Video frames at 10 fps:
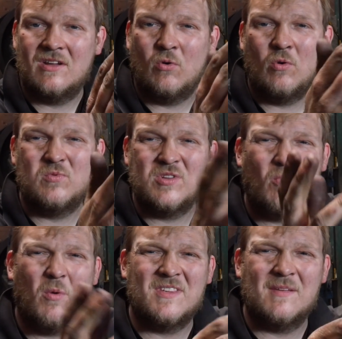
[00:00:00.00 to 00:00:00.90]
or
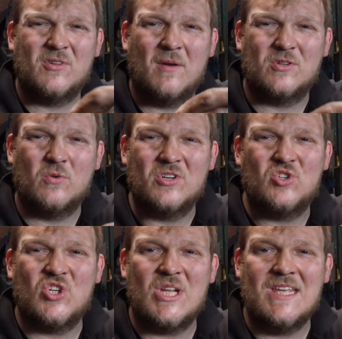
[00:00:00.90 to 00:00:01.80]
what we sometimes call a
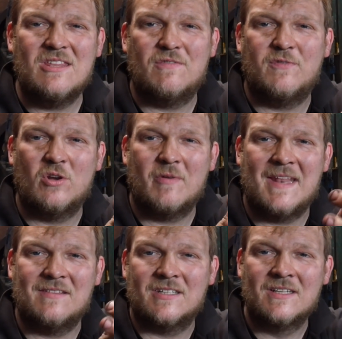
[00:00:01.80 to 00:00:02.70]
cheese fuller
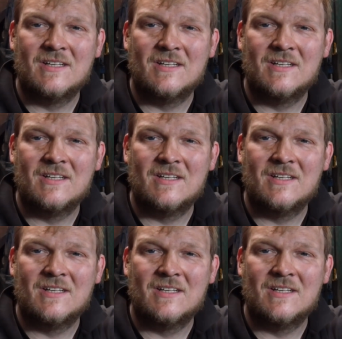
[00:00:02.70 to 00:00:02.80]
end.